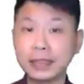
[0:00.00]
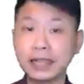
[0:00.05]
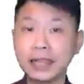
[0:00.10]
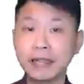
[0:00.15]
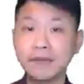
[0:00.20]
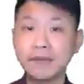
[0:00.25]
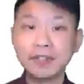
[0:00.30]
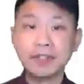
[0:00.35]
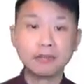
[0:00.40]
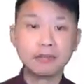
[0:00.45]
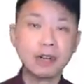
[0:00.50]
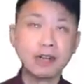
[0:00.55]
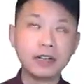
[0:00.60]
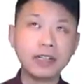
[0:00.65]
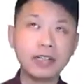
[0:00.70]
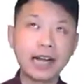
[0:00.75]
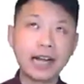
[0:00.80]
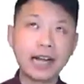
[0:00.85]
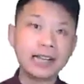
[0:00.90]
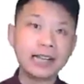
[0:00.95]
and we try
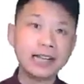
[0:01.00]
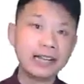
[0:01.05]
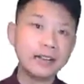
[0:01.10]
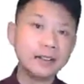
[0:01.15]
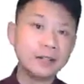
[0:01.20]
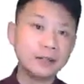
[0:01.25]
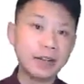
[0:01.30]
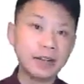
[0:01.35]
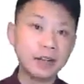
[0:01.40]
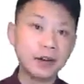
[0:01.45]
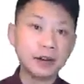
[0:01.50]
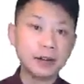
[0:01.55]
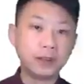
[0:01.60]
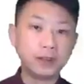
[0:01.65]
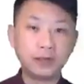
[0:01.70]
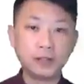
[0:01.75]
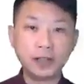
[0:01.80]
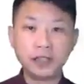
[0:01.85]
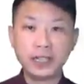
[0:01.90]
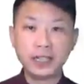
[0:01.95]
to identify all the
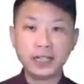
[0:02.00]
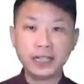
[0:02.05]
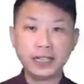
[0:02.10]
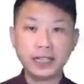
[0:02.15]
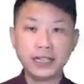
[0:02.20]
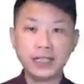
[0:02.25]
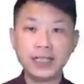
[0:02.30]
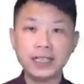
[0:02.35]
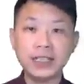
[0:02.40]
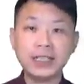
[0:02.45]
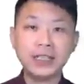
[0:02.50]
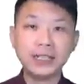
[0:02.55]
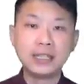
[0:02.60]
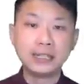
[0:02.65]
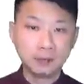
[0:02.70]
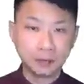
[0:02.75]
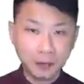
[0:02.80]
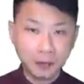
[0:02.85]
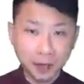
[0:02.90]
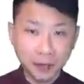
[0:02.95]

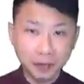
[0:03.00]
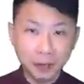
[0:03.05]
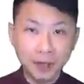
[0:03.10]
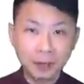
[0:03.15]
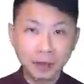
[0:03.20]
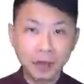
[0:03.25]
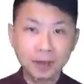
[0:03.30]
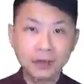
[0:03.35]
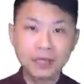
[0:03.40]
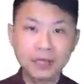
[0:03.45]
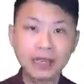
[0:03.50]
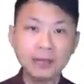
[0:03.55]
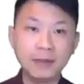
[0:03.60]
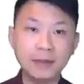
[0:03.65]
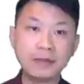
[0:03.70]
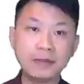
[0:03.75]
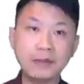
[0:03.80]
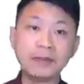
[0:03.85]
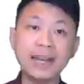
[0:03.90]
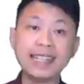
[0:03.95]
functionalities from the prompt
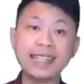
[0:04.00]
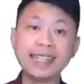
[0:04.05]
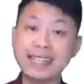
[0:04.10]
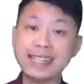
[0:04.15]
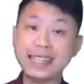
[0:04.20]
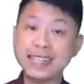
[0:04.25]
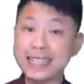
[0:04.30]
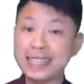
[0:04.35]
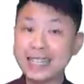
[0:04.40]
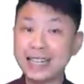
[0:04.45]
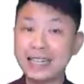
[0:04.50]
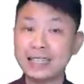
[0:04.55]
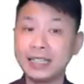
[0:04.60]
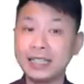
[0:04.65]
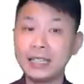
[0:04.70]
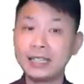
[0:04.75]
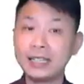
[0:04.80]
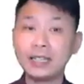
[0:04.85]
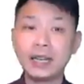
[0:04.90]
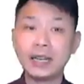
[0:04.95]
statement by studying
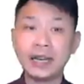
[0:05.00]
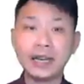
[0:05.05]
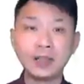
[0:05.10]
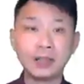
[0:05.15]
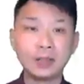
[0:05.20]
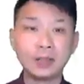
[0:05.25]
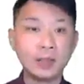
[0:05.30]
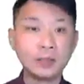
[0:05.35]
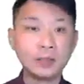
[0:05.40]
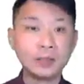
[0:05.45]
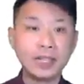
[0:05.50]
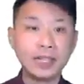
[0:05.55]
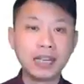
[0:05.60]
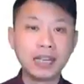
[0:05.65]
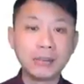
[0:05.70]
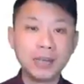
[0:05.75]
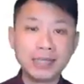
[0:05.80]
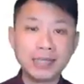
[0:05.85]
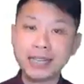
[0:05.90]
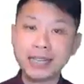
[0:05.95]
the prompt
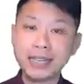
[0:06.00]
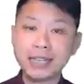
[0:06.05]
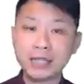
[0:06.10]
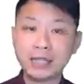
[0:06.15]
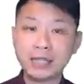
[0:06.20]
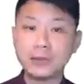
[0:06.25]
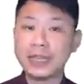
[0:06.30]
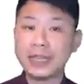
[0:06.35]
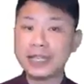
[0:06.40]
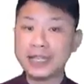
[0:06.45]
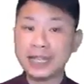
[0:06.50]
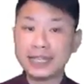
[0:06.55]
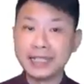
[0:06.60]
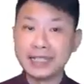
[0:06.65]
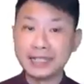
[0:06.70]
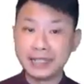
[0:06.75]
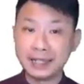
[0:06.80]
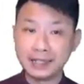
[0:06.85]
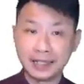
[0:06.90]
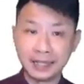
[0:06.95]
statement sentence by
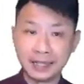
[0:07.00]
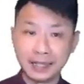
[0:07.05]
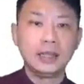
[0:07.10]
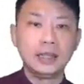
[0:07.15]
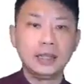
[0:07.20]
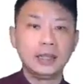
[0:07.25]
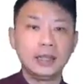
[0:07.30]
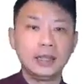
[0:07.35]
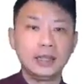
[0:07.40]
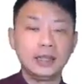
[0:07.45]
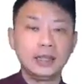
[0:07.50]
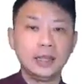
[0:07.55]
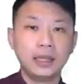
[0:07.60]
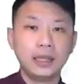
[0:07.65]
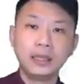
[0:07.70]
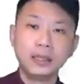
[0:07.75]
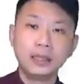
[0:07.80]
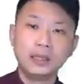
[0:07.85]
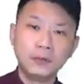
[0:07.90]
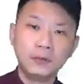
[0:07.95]
sentence.
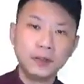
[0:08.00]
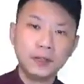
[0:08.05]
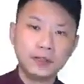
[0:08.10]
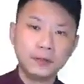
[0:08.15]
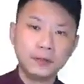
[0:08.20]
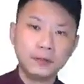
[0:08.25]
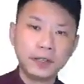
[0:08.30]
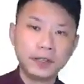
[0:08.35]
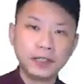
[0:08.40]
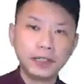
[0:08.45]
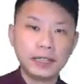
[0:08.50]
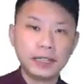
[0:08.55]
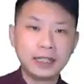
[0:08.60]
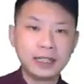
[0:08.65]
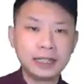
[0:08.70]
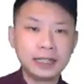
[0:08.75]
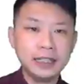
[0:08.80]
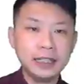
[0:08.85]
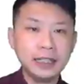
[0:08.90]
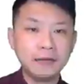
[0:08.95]
And the first
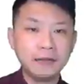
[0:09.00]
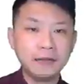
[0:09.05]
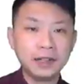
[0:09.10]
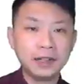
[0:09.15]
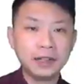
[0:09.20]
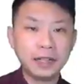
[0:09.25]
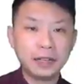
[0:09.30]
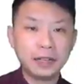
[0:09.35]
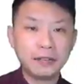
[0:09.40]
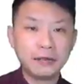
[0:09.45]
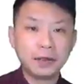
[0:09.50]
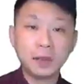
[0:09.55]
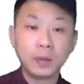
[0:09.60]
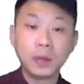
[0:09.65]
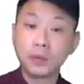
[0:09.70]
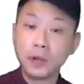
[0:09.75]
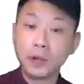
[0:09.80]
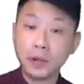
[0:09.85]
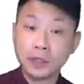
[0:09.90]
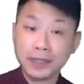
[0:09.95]
functionality that we're going to get from
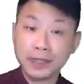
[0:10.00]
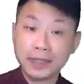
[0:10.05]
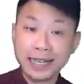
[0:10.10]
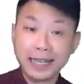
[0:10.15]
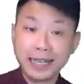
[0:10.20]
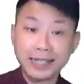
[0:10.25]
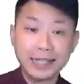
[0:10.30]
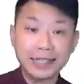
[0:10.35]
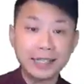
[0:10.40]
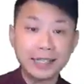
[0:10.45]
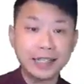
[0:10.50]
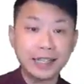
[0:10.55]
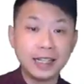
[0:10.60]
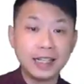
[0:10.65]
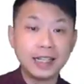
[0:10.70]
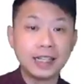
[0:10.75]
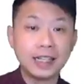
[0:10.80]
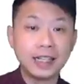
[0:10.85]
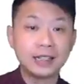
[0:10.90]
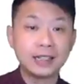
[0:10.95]
the first sentence
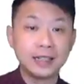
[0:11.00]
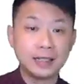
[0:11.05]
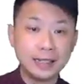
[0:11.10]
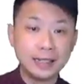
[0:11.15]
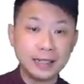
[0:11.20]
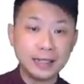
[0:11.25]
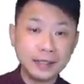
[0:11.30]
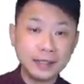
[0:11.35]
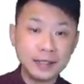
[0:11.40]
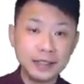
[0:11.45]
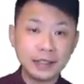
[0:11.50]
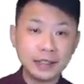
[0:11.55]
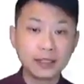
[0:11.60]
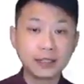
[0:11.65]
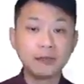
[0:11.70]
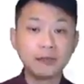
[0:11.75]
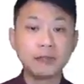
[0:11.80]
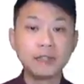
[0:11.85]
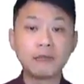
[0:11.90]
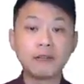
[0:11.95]
is students
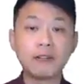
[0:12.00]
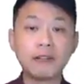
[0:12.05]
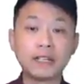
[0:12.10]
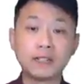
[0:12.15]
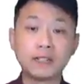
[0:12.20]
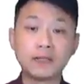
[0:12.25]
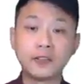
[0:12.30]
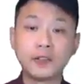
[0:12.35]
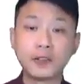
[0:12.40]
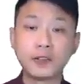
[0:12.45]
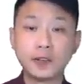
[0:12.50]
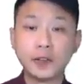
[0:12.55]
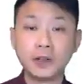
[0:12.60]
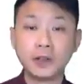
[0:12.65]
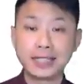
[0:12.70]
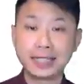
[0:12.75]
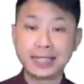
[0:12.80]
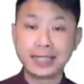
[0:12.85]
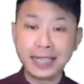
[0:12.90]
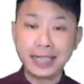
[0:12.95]
going to request for
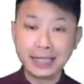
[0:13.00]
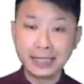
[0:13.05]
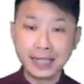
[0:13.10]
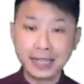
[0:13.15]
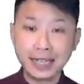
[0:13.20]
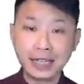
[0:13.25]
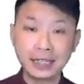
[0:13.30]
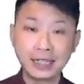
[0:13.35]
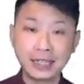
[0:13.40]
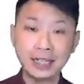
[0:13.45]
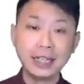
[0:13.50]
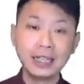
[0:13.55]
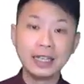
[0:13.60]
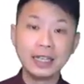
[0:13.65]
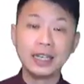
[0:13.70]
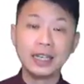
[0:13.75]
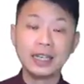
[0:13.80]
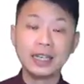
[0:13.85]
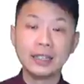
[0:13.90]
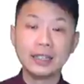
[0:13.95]
course catalog.
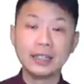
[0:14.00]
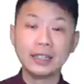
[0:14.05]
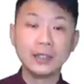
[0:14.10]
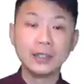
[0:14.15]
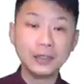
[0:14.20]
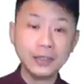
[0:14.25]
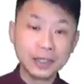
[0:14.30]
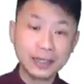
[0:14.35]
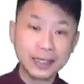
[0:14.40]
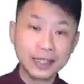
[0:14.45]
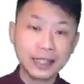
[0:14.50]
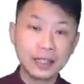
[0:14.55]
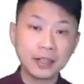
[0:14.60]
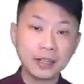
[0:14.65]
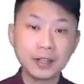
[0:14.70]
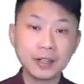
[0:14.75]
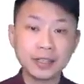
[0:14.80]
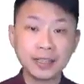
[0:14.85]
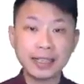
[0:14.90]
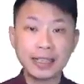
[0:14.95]
And notice that
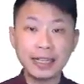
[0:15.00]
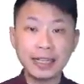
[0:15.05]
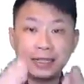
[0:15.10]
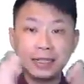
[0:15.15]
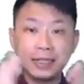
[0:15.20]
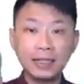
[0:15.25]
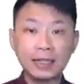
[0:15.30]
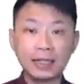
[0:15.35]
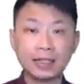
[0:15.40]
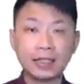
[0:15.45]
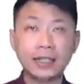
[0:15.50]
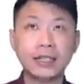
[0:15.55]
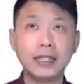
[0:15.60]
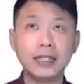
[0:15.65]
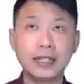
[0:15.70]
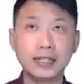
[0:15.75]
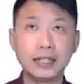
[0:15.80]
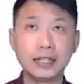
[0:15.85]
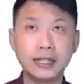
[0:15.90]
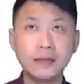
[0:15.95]
course catalog is
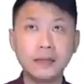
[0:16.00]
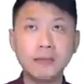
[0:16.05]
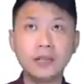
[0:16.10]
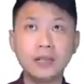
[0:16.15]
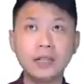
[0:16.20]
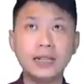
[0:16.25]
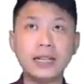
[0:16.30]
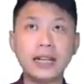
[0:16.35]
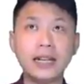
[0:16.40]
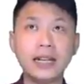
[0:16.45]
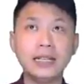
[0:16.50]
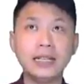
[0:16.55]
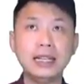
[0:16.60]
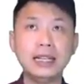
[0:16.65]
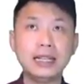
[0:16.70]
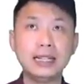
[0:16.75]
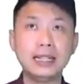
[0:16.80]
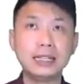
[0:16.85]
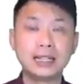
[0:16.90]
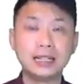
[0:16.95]
simply a
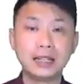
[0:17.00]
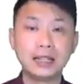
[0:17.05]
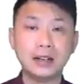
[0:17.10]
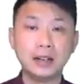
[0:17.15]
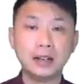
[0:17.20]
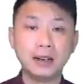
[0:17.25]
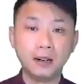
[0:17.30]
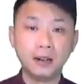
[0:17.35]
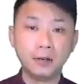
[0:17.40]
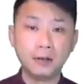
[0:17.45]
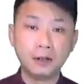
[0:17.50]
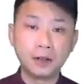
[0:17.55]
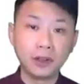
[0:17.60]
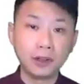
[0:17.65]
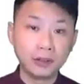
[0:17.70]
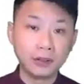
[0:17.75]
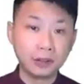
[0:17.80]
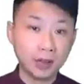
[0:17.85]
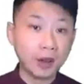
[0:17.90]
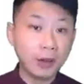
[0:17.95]
list of
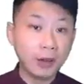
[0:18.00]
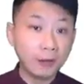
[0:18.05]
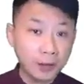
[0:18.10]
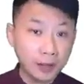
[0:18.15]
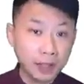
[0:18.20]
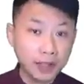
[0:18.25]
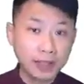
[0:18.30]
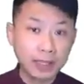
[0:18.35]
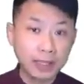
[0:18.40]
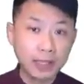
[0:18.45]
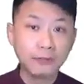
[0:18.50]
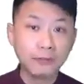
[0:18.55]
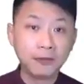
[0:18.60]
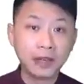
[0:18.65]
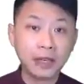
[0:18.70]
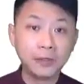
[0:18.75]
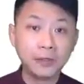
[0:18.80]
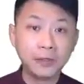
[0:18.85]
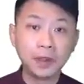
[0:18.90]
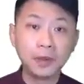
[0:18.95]
course offerings
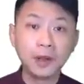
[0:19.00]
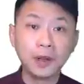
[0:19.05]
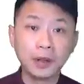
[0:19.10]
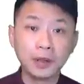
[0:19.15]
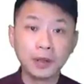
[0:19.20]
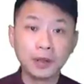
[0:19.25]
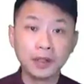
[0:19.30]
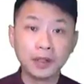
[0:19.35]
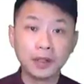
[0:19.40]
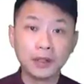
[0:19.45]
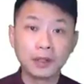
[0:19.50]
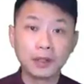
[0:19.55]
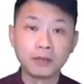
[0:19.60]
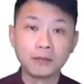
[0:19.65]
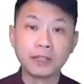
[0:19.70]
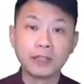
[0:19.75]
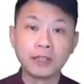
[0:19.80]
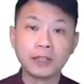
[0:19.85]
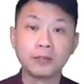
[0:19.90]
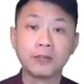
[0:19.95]
available on the course
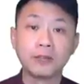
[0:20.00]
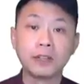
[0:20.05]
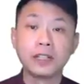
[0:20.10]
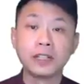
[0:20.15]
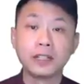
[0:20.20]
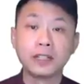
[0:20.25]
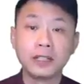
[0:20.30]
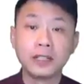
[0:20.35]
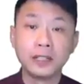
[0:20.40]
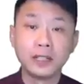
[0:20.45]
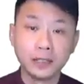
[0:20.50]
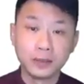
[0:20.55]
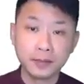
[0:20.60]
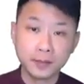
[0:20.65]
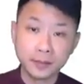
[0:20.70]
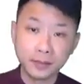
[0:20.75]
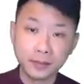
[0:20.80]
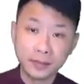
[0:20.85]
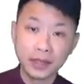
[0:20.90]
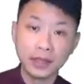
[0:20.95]
registration system.
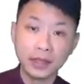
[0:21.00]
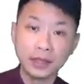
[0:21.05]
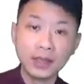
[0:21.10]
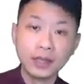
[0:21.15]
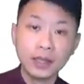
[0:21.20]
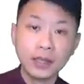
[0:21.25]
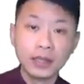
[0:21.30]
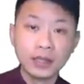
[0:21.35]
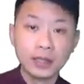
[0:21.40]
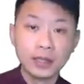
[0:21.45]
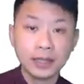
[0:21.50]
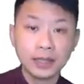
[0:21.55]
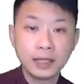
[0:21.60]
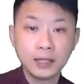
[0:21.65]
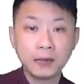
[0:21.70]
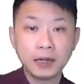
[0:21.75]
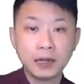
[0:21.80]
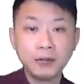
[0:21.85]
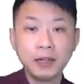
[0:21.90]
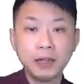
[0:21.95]
So
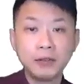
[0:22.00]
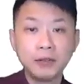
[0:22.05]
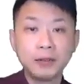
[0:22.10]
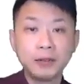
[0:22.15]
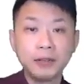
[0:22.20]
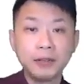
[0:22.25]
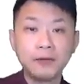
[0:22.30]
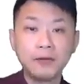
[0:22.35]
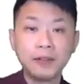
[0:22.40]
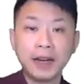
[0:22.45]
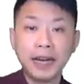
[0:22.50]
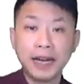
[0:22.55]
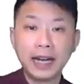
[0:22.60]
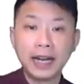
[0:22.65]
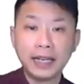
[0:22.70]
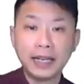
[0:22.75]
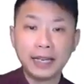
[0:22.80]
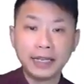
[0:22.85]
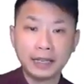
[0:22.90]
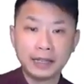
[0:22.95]
that's why we're going to
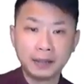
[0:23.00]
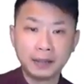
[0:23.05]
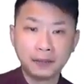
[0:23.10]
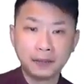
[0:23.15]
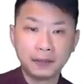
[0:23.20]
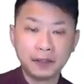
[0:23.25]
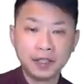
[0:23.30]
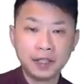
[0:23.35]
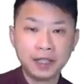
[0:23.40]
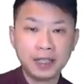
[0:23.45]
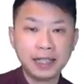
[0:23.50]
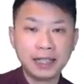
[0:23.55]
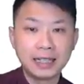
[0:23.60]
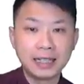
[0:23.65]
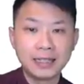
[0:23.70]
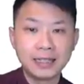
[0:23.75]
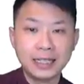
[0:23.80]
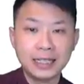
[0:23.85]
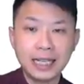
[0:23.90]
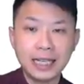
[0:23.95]
refine the
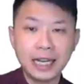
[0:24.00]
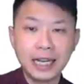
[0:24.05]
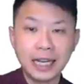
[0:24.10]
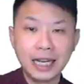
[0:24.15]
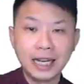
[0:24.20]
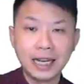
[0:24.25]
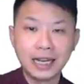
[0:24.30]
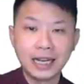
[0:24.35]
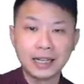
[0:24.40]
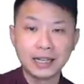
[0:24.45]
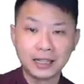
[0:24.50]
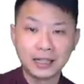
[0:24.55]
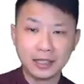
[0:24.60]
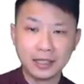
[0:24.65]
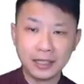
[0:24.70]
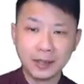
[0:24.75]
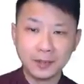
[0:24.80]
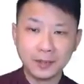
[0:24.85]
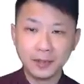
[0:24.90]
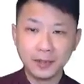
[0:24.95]
functionality
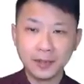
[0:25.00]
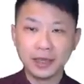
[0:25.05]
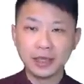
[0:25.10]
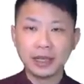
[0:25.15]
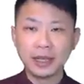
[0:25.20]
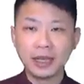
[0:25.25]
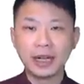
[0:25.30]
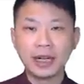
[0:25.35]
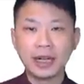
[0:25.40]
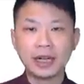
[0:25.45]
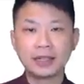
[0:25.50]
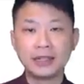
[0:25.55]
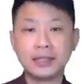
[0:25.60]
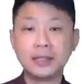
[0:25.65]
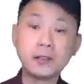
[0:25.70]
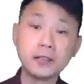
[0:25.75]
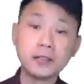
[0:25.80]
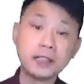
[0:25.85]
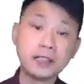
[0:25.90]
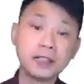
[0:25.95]
as
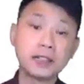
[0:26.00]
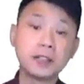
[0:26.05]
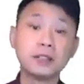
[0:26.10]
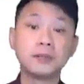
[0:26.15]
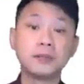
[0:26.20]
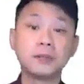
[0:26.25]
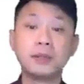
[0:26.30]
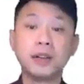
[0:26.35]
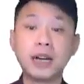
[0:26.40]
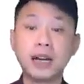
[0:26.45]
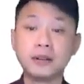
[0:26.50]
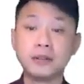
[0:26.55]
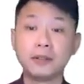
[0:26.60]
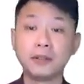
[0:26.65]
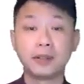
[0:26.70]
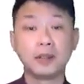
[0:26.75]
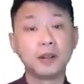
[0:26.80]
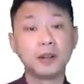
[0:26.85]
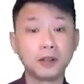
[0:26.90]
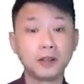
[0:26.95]
students going to
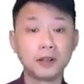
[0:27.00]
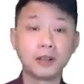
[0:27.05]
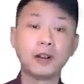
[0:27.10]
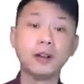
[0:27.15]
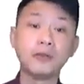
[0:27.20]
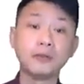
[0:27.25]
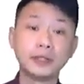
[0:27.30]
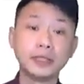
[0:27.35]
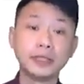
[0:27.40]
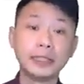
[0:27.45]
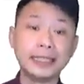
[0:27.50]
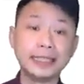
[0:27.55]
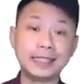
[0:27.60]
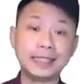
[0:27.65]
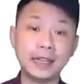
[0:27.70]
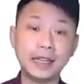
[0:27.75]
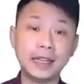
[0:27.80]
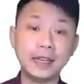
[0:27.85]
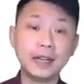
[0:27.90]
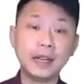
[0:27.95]
browse course
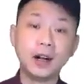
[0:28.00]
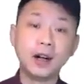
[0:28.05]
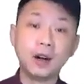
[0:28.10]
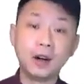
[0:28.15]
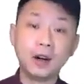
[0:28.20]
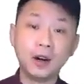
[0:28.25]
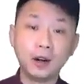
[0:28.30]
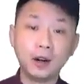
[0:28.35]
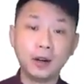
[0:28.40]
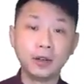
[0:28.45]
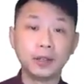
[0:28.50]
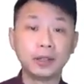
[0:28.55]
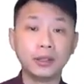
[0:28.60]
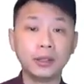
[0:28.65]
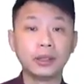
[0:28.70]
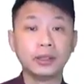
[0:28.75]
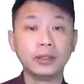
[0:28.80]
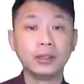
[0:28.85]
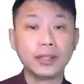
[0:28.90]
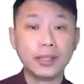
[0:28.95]
offerings
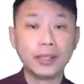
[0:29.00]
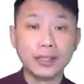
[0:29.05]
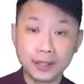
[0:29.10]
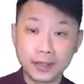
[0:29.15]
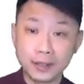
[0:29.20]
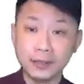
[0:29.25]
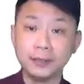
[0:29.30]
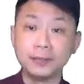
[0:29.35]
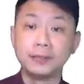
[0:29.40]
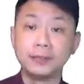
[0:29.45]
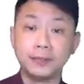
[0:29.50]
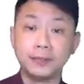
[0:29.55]
on the system.